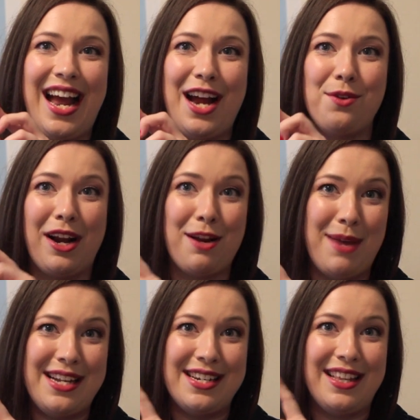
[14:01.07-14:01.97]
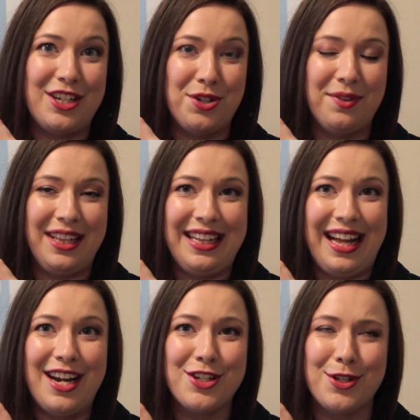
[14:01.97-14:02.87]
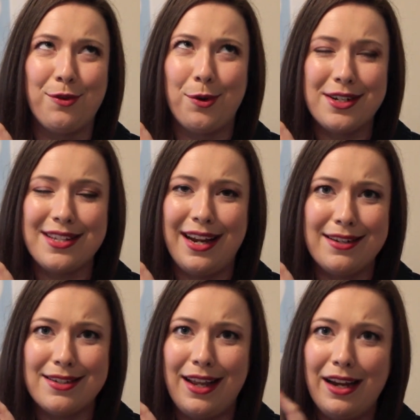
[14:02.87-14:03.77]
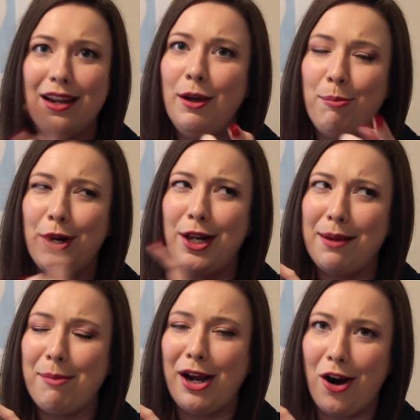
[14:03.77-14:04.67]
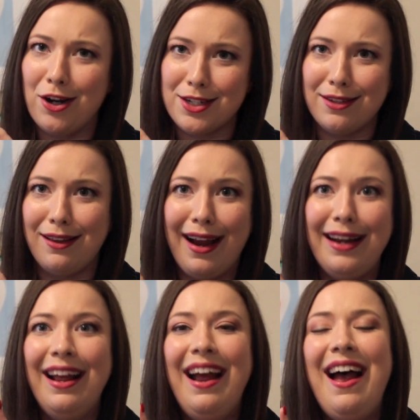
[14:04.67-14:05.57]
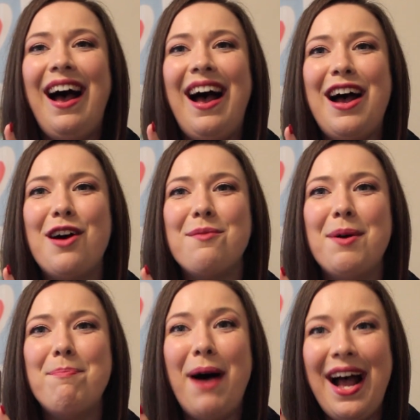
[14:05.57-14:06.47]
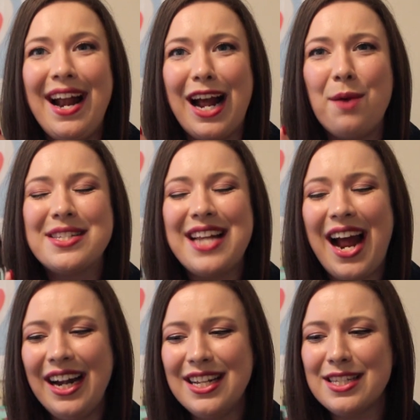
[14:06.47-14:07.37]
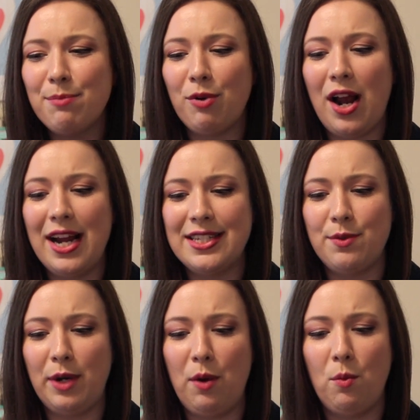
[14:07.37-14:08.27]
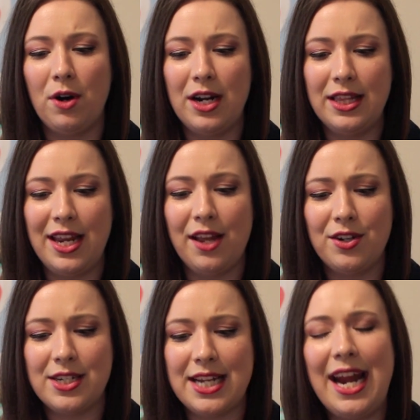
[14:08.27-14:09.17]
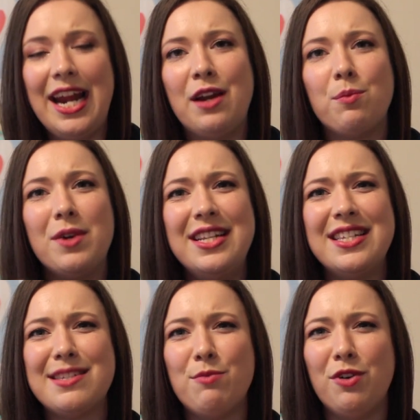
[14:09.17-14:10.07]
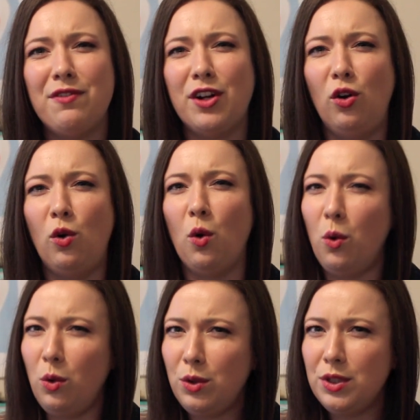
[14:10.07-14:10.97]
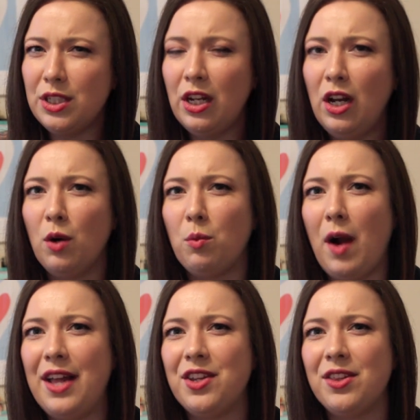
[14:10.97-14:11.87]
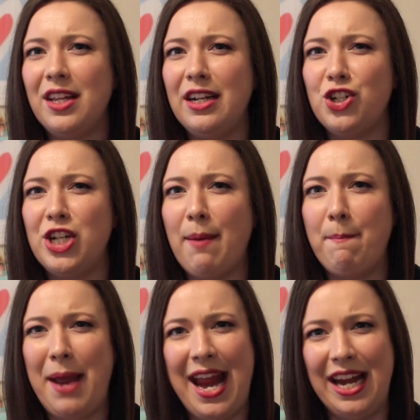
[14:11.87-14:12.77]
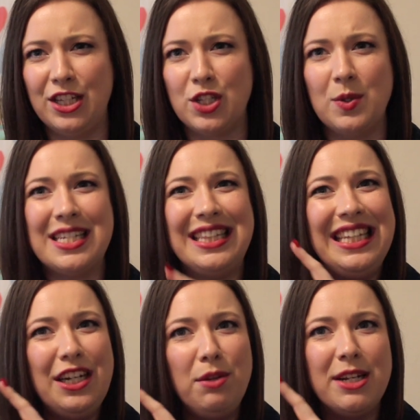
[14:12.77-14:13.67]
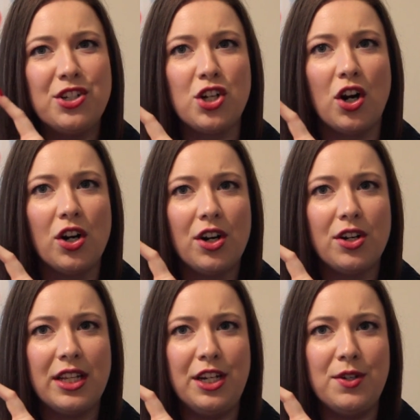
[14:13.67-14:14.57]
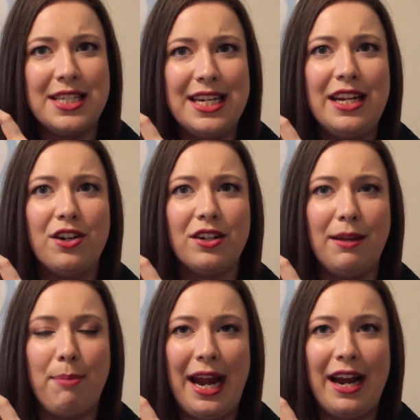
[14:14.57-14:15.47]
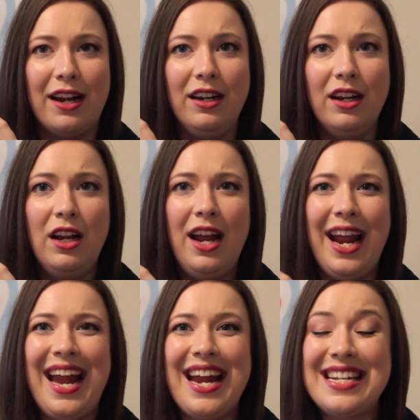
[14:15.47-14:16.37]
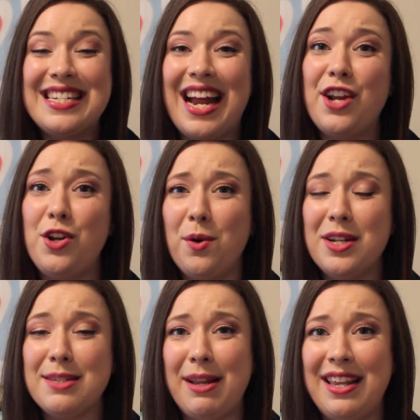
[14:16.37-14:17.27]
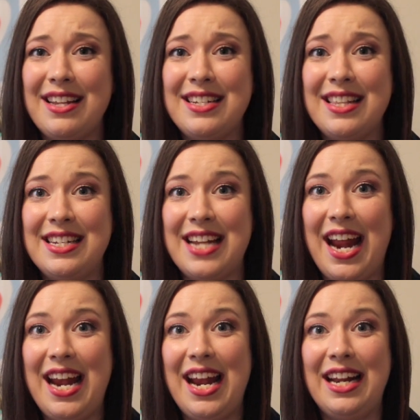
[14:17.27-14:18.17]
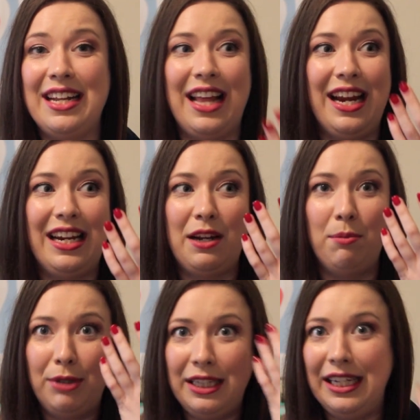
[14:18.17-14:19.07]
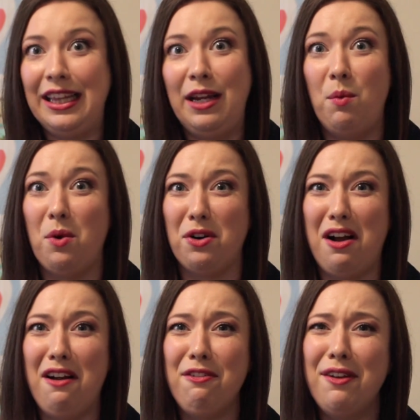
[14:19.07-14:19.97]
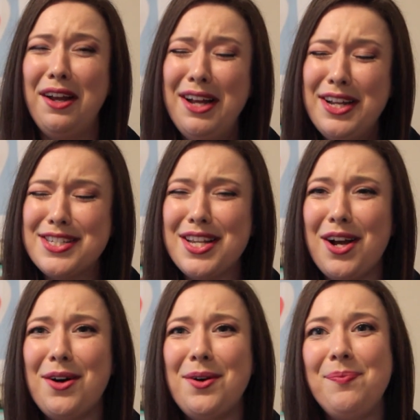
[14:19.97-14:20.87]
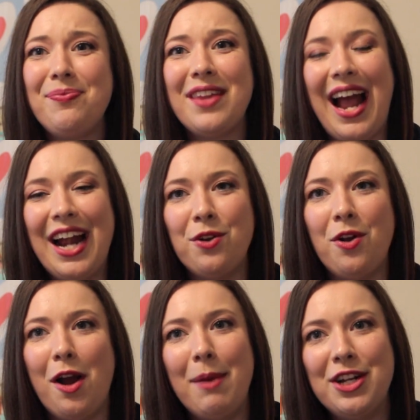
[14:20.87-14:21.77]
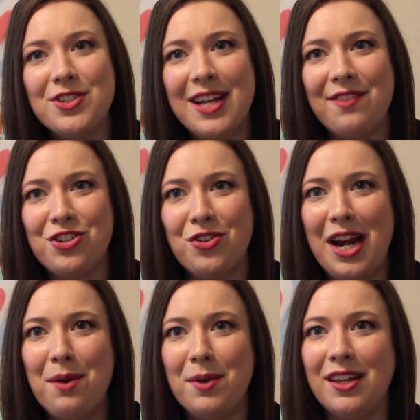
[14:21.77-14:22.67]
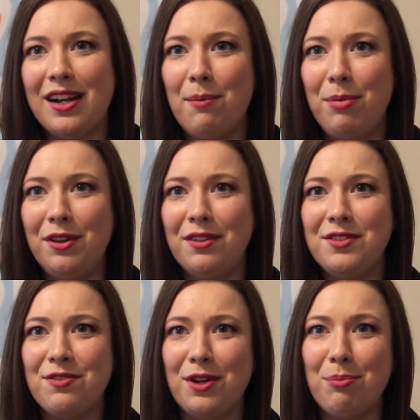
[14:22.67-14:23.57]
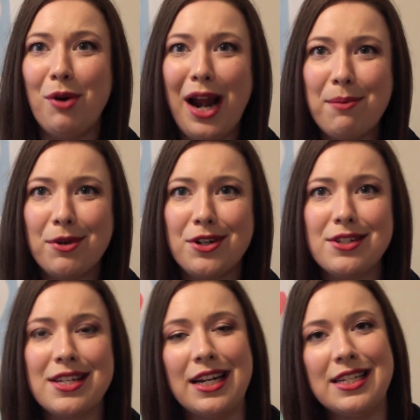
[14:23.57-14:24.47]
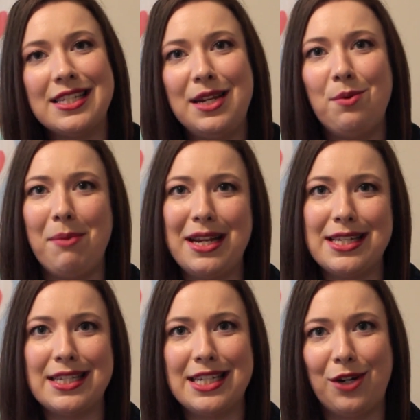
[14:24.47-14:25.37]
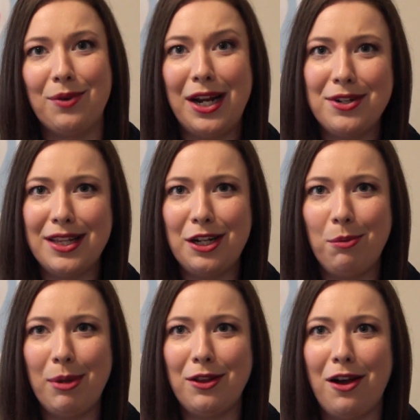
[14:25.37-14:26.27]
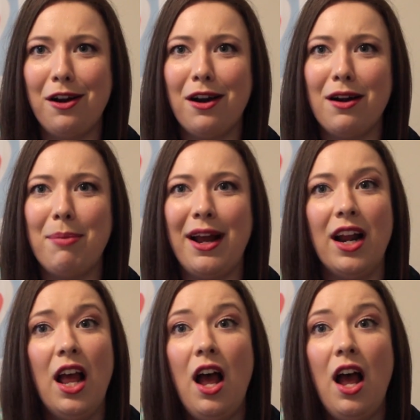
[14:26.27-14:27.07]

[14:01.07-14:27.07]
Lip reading: had recommended that she really liked, so of course I had to like put it in my cart online. But I was kind of surprised when I wore it the other day. It reads as more of a gold rather than a champagne, so it's a little bit darker than you see here in the pan, and I had noticed by the end of the day it had like completely worn off. So I don't know, I might just have to try it with a couple of different primers, kind of see what makes it stick around a little bit longer, but